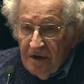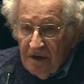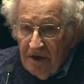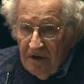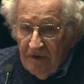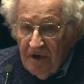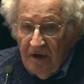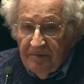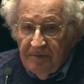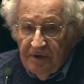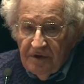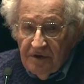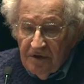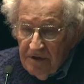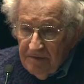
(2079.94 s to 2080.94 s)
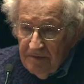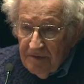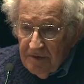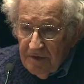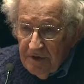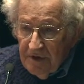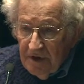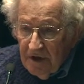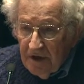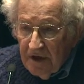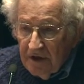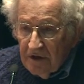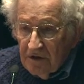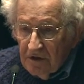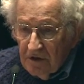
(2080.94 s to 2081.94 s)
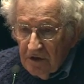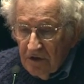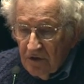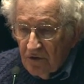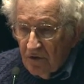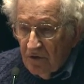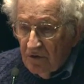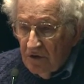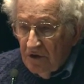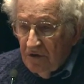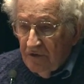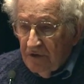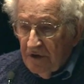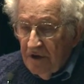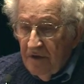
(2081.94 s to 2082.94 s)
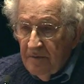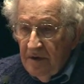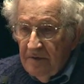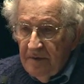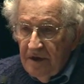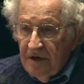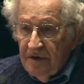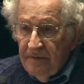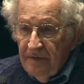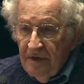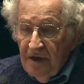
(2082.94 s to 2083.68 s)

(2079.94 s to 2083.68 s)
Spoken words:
give up its illegal control over Namibia,